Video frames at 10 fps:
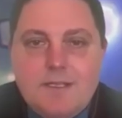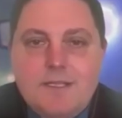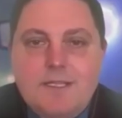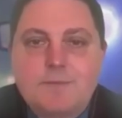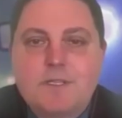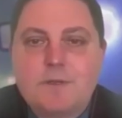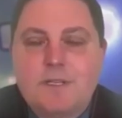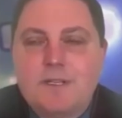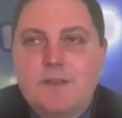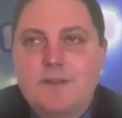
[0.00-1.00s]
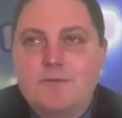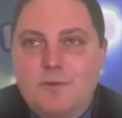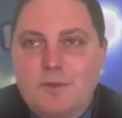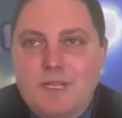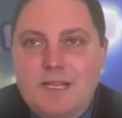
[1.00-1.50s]
It's between the
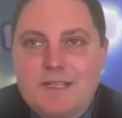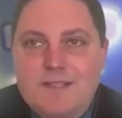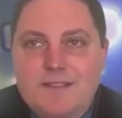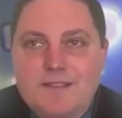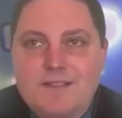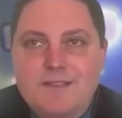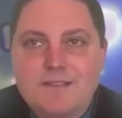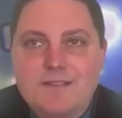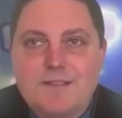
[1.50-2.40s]
ruling classes